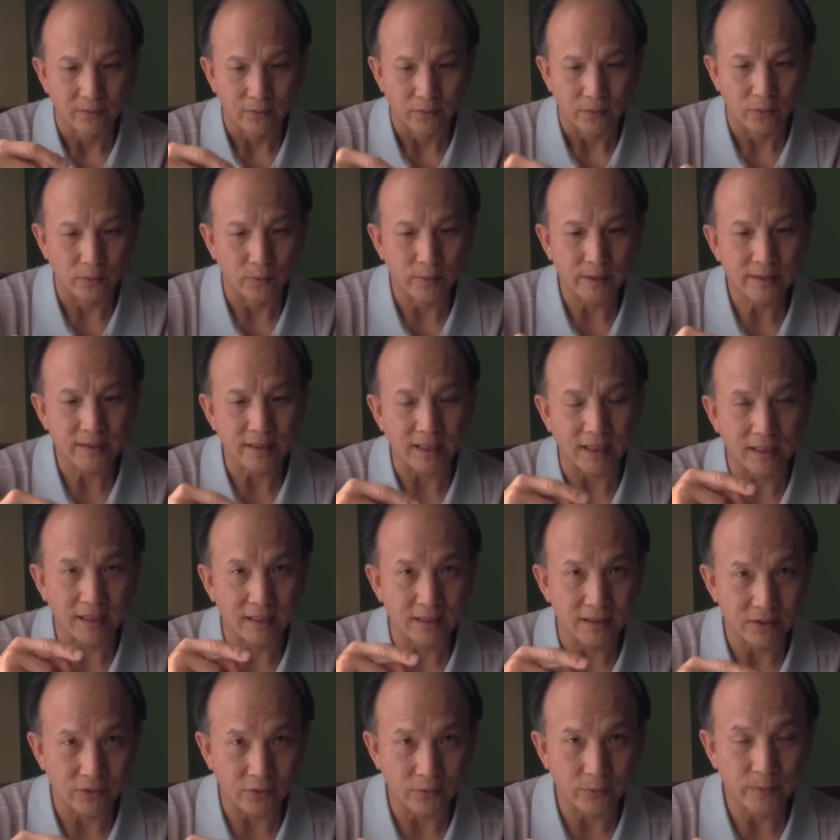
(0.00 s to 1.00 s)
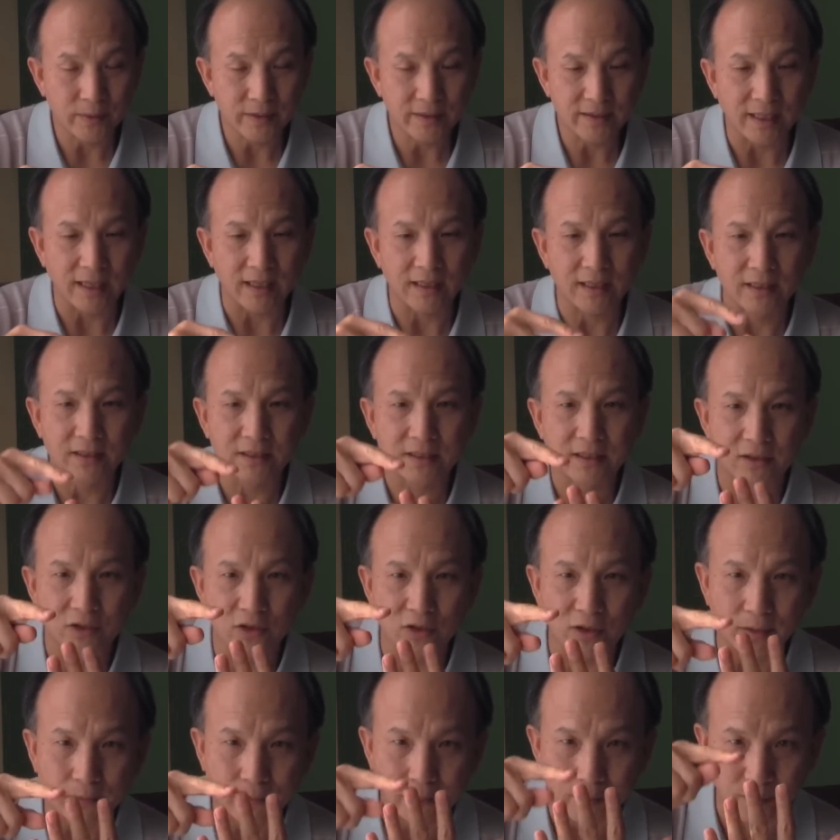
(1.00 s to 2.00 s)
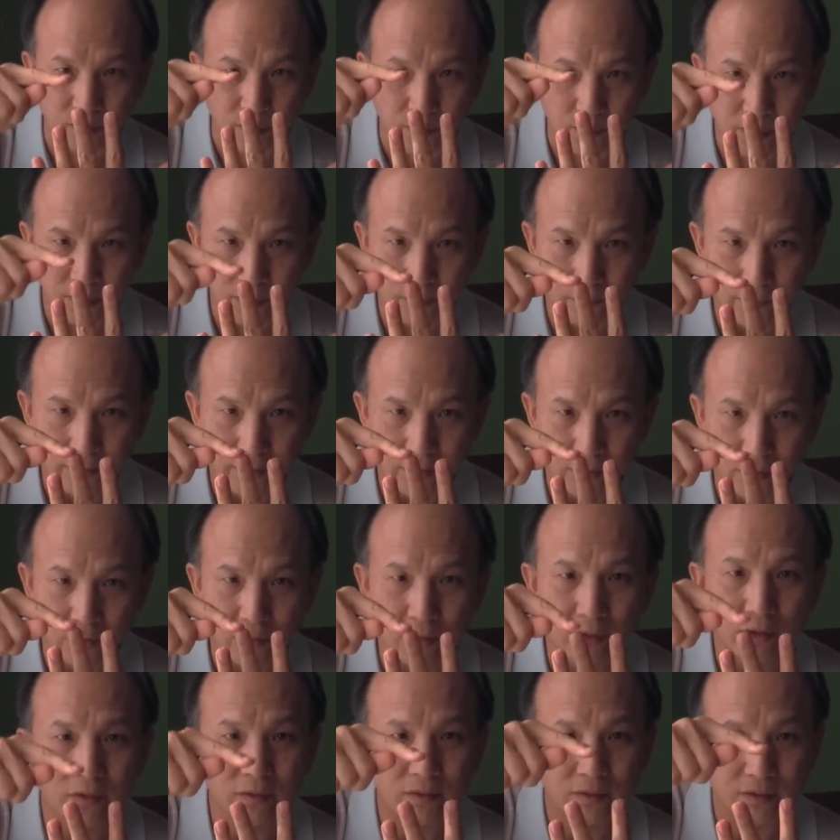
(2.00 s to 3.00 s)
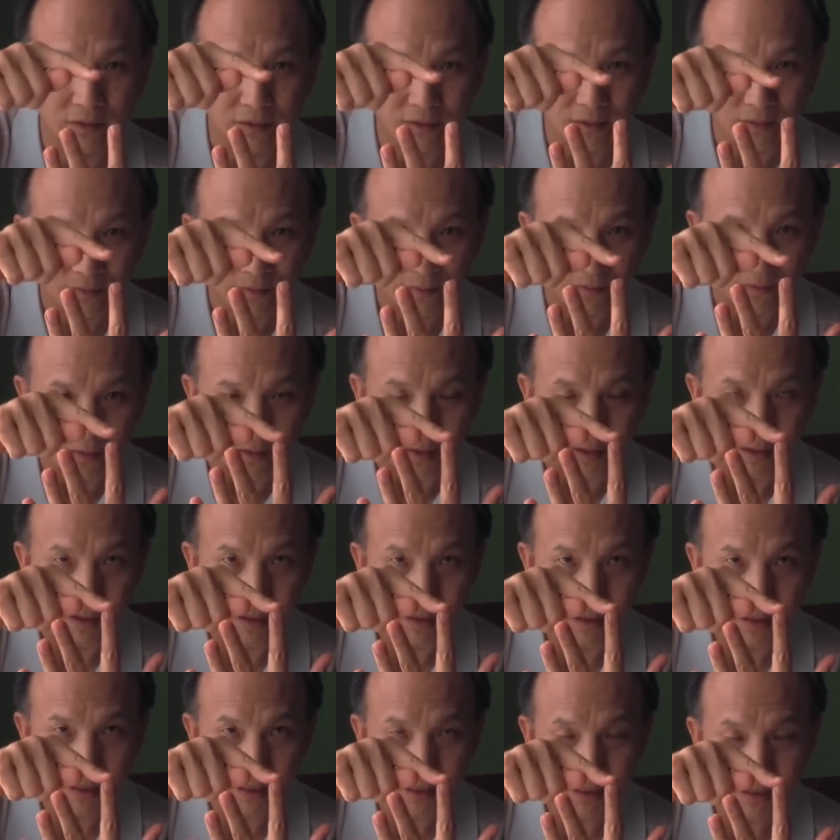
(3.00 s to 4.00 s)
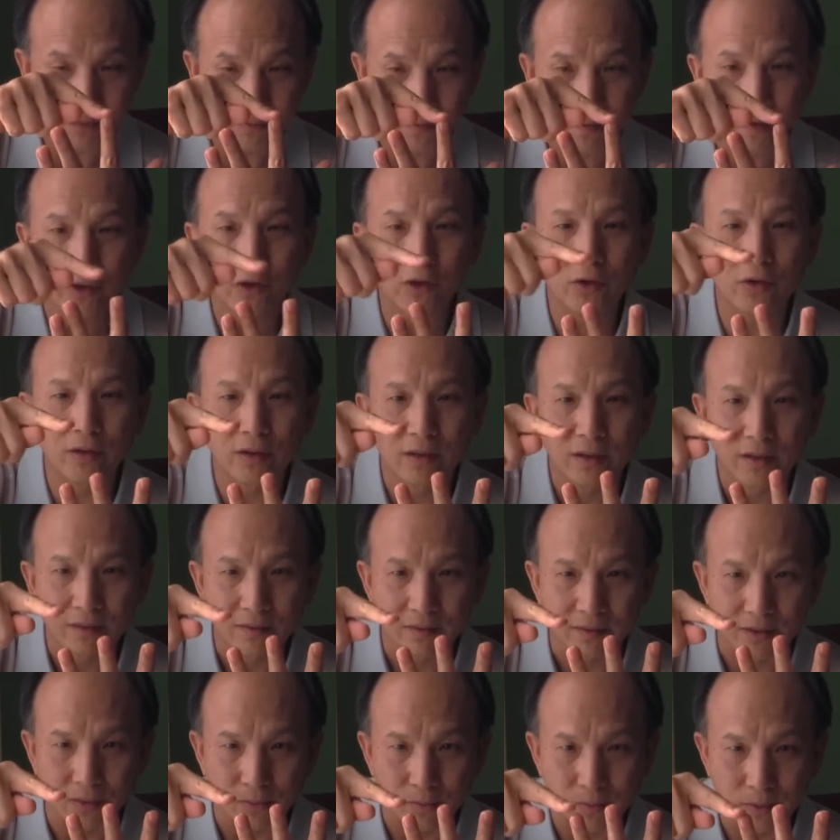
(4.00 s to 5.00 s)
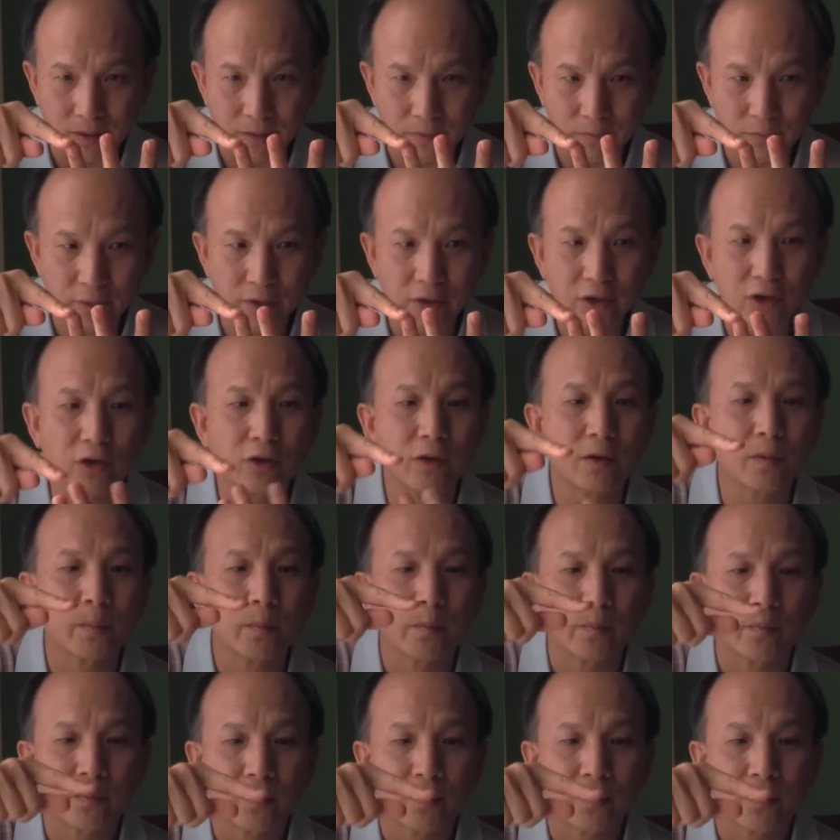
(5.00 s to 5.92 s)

Three seconds, three seconds, start from the middle finger, the index finger, the ring finger,